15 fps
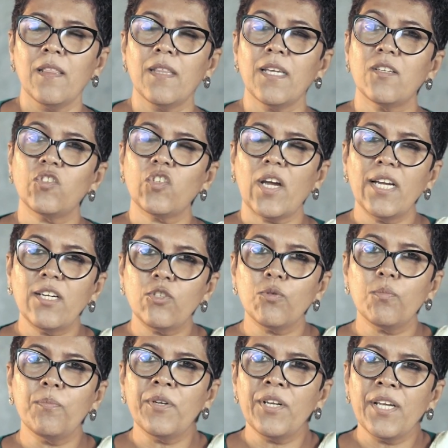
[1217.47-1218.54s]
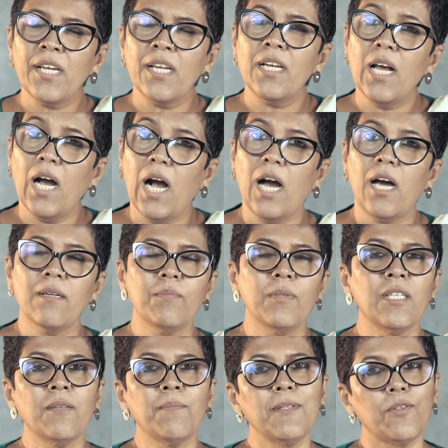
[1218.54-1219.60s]
They tried to bring in
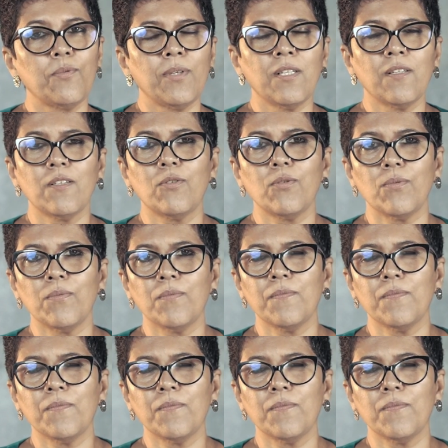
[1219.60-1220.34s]
harmony between the two.